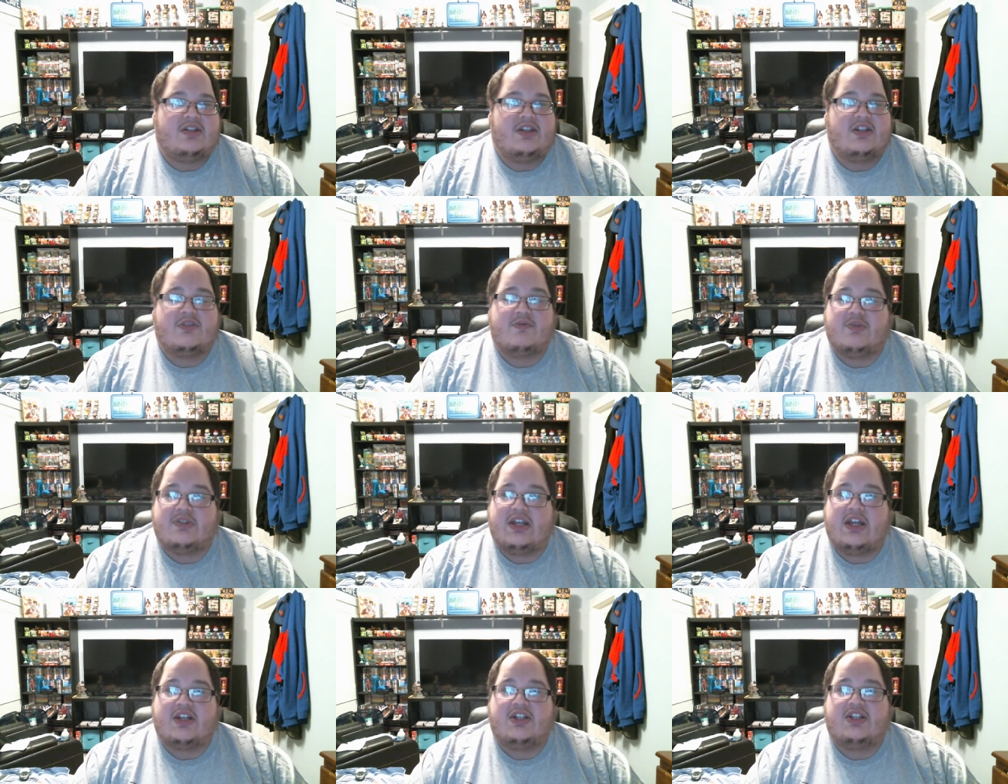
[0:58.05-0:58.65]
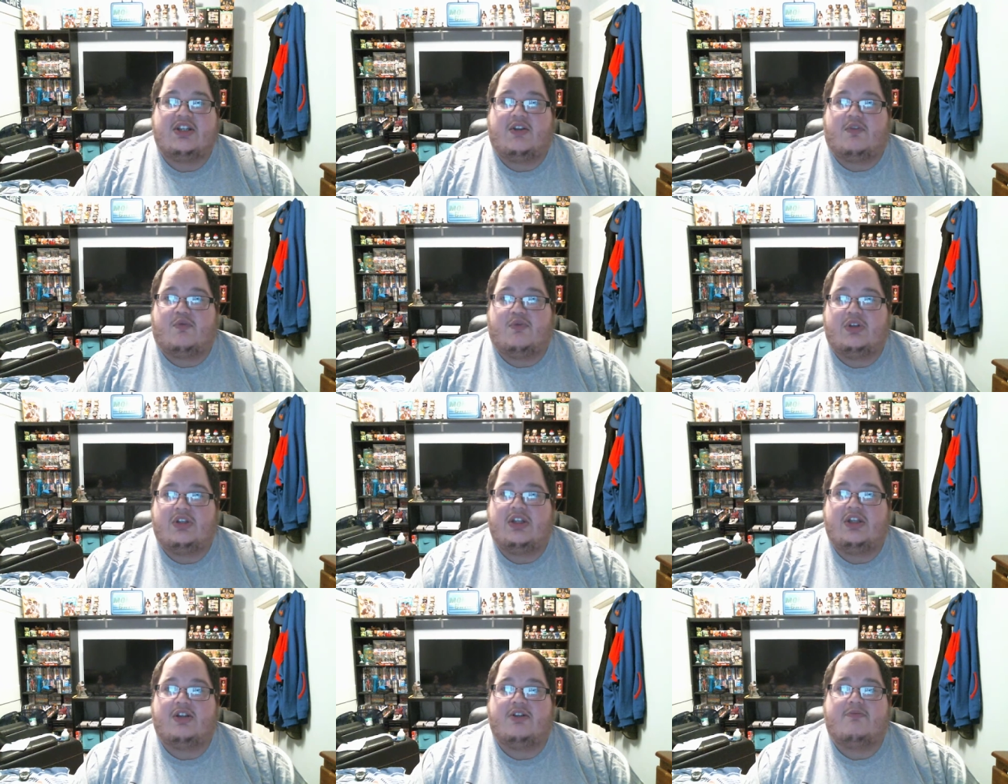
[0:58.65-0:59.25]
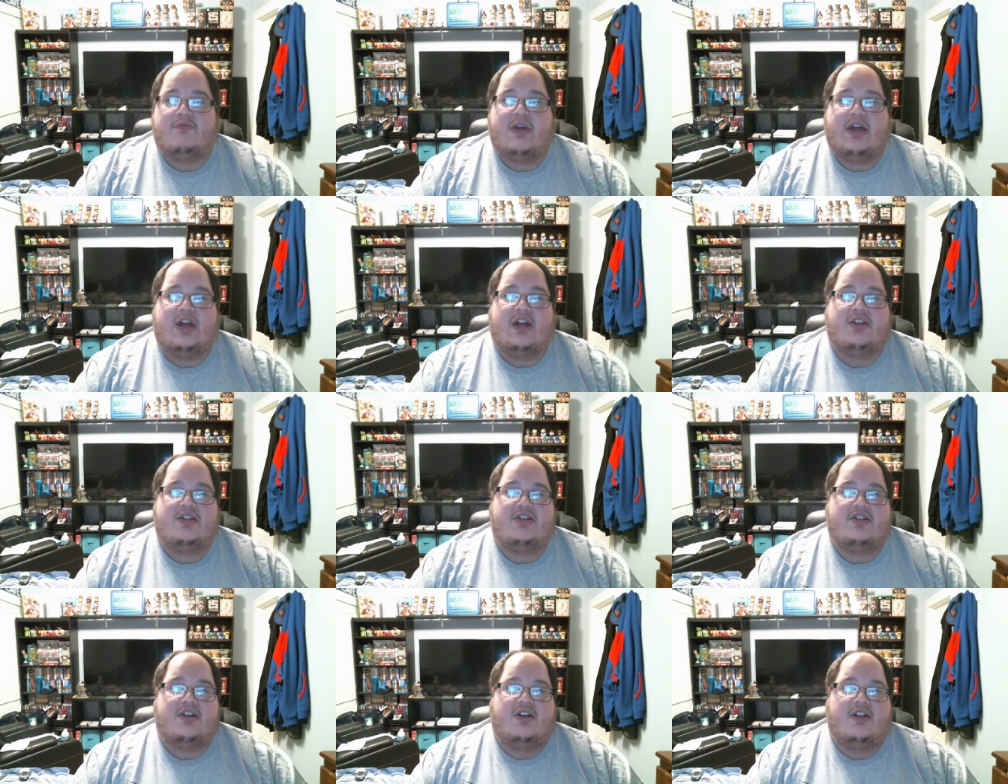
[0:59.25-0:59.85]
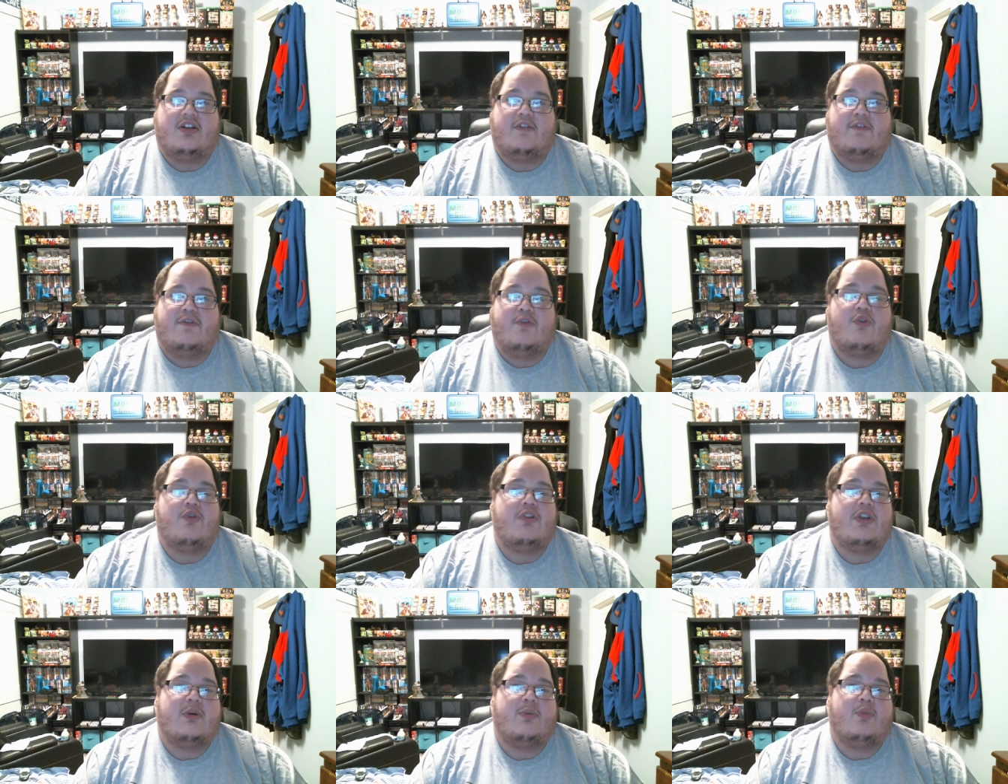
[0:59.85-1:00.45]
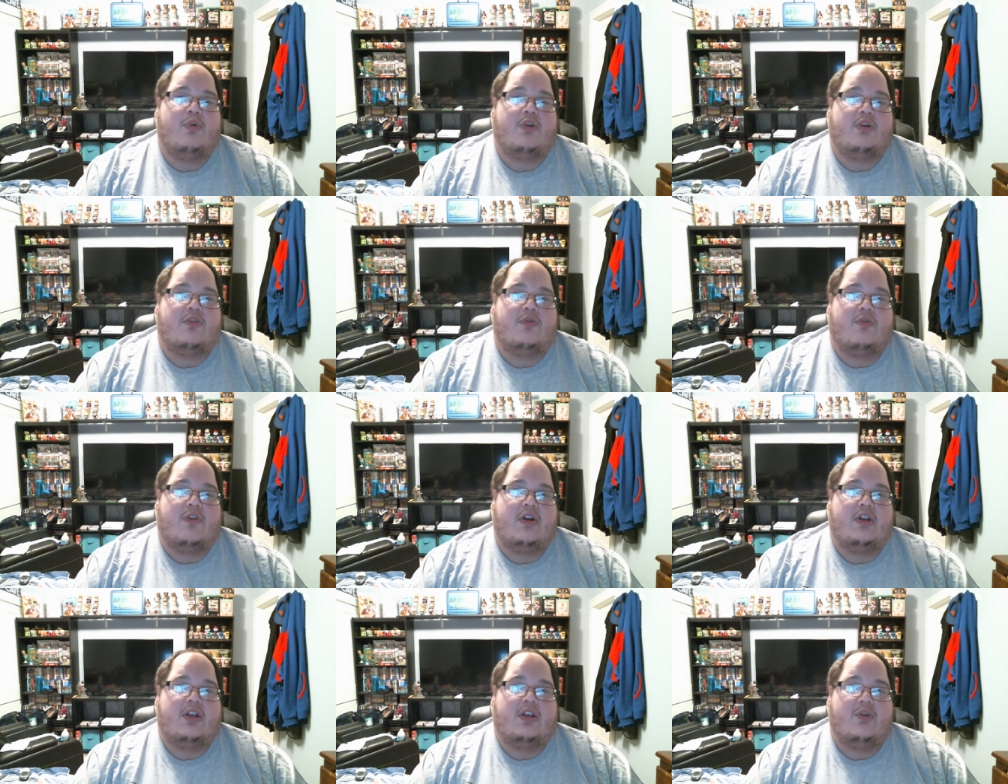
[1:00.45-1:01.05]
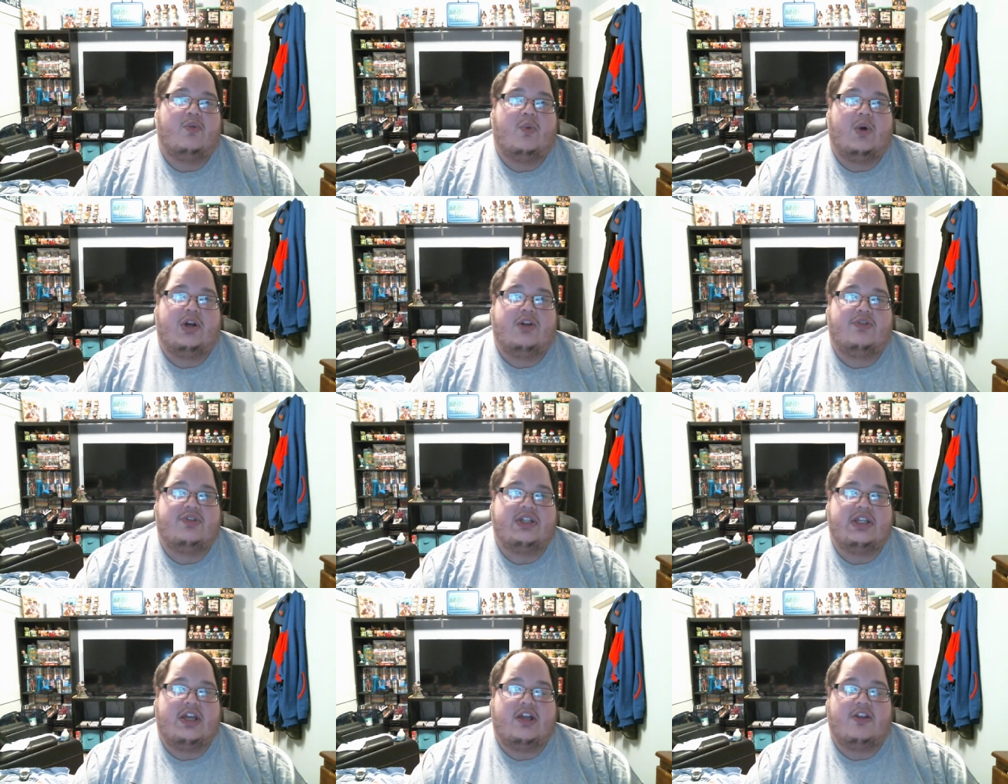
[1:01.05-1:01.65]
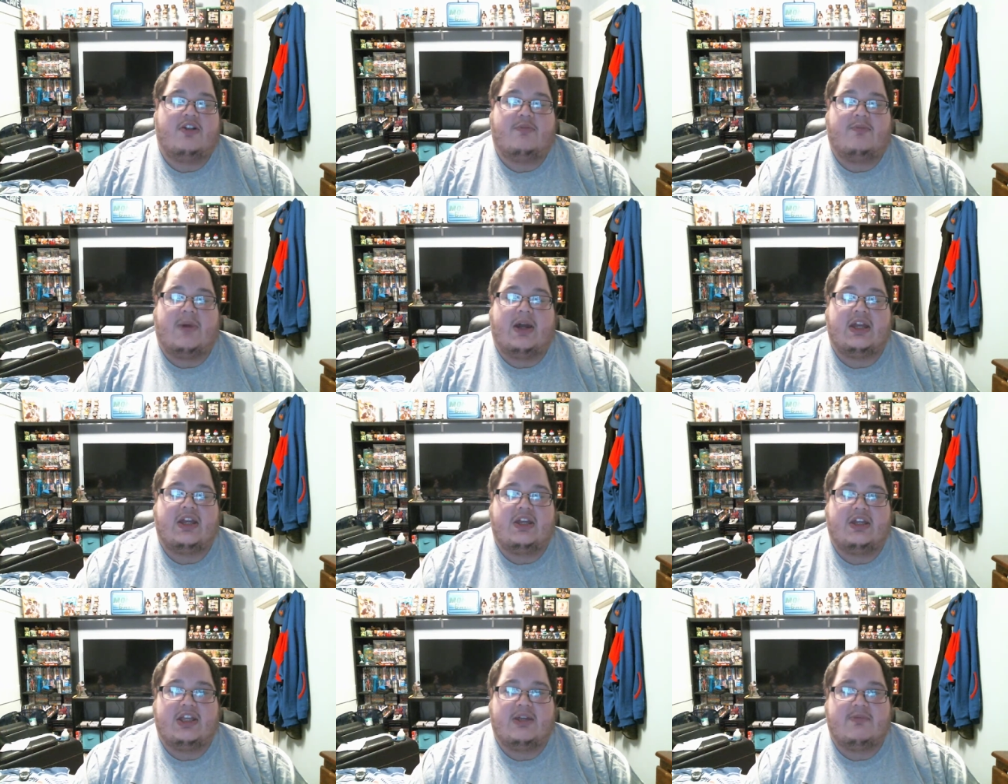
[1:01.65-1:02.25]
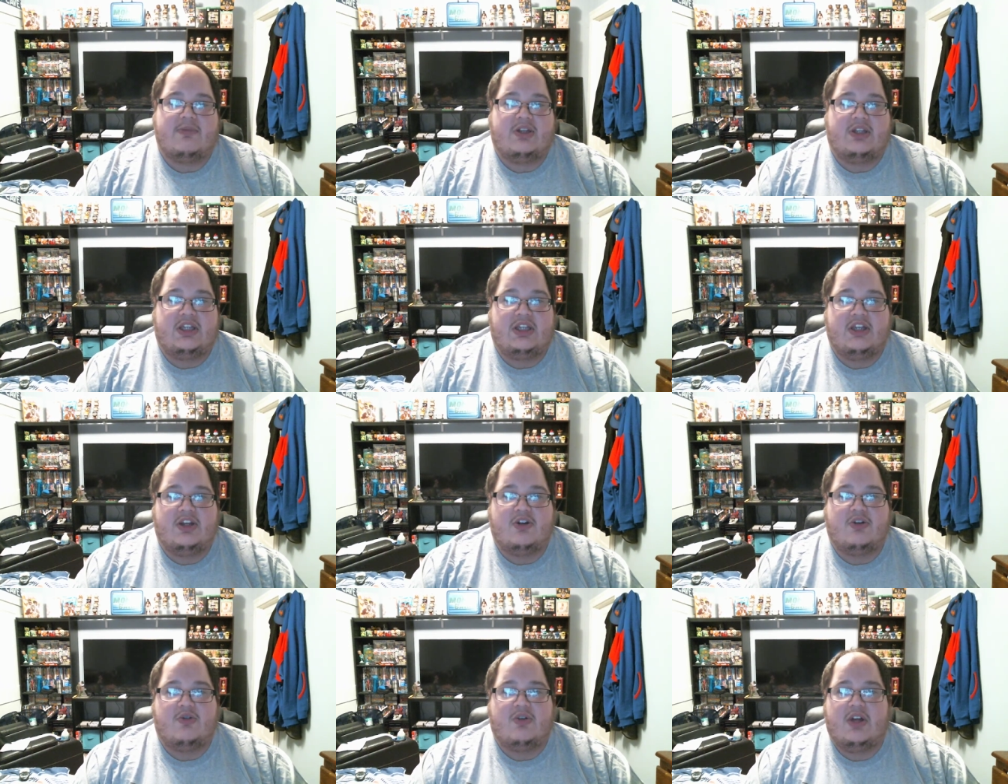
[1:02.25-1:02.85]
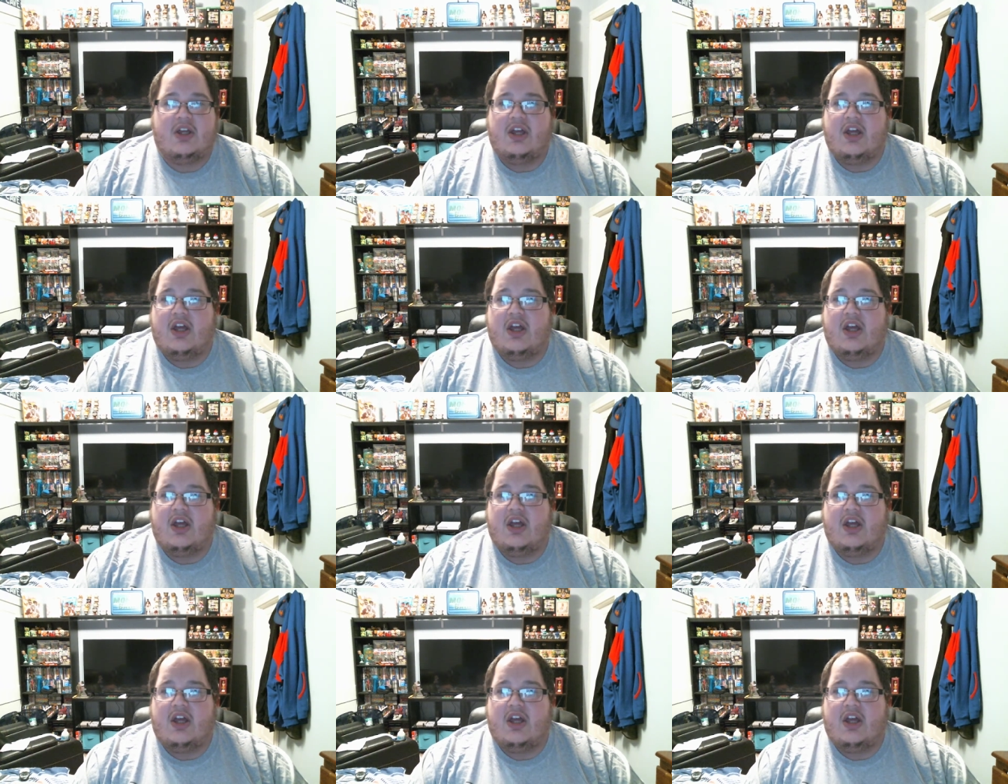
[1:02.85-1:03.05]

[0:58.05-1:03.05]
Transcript: This was actually a really good match. The four of them worked really well together. Mia Yim and Io